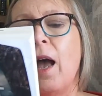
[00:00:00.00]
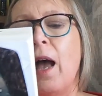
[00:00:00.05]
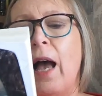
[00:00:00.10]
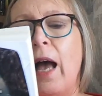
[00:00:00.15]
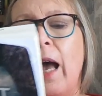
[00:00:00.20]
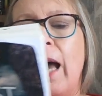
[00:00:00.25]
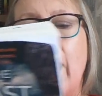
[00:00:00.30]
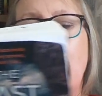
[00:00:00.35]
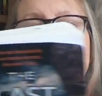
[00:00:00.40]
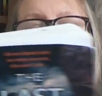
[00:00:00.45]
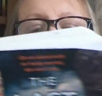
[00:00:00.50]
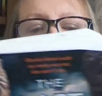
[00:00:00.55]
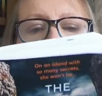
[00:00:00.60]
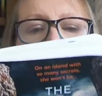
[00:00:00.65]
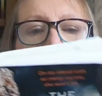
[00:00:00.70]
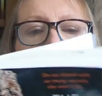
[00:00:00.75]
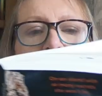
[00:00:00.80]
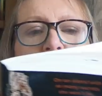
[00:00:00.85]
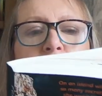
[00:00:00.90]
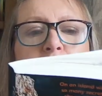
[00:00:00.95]

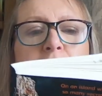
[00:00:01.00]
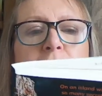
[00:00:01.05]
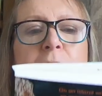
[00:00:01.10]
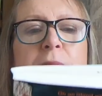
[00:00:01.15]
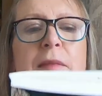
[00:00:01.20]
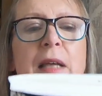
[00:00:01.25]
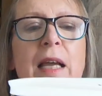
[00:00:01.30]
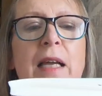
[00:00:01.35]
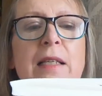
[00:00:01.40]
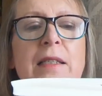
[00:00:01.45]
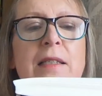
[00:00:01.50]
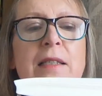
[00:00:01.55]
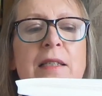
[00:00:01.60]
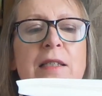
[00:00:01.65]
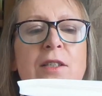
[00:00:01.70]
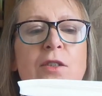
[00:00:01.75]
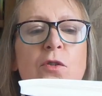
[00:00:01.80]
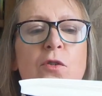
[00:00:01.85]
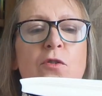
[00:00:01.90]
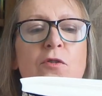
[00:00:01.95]
And it's the
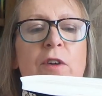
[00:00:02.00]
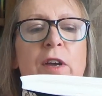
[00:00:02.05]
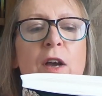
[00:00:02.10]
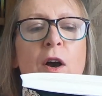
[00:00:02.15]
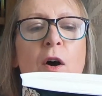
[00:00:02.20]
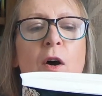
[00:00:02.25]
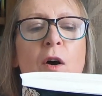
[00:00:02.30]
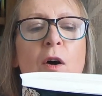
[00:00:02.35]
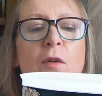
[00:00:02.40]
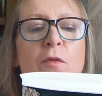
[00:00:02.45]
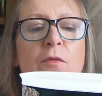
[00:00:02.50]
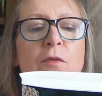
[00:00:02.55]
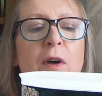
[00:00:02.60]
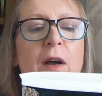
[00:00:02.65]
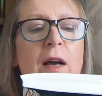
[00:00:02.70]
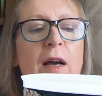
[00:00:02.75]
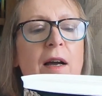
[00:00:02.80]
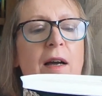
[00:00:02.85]
story of